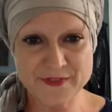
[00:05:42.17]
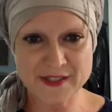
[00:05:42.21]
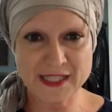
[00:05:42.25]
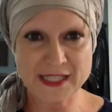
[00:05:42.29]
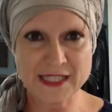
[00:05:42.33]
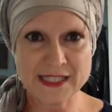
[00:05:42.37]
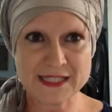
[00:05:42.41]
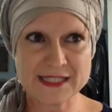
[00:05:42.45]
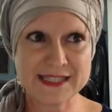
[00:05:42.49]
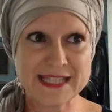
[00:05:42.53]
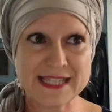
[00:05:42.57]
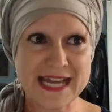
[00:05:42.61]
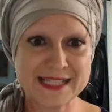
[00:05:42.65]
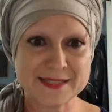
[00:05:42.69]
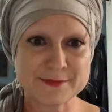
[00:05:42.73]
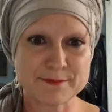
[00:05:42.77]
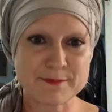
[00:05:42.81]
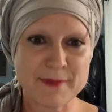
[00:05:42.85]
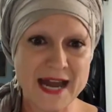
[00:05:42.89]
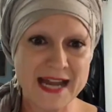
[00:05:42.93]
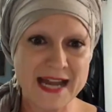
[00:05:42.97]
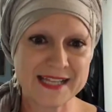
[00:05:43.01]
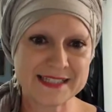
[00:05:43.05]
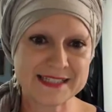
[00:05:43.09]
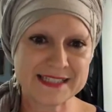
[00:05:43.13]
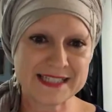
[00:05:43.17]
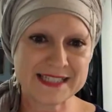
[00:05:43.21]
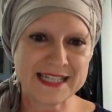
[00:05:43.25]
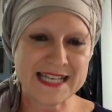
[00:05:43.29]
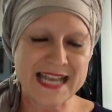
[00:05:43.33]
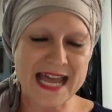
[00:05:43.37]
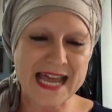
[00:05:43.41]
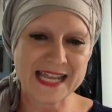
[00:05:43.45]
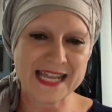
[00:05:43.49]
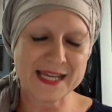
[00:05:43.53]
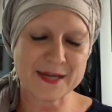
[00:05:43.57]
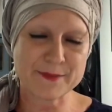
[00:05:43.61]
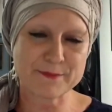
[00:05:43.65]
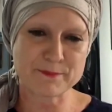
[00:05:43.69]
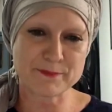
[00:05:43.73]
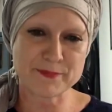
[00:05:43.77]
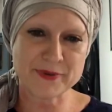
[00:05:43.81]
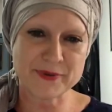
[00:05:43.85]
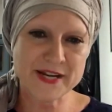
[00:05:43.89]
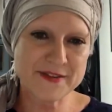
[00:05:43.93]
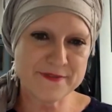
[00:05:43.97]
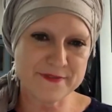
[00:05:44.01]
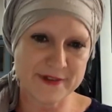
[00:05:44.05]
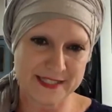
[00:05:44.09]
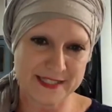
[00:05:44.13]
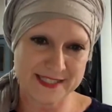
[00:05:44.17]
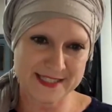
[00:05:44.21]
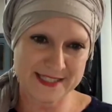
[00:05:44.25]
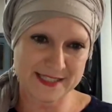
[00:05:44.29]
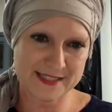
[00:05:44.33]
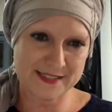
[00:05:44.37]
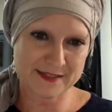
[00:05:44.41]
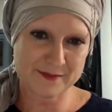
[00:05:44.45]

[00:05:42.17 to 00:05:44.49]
in that mind like private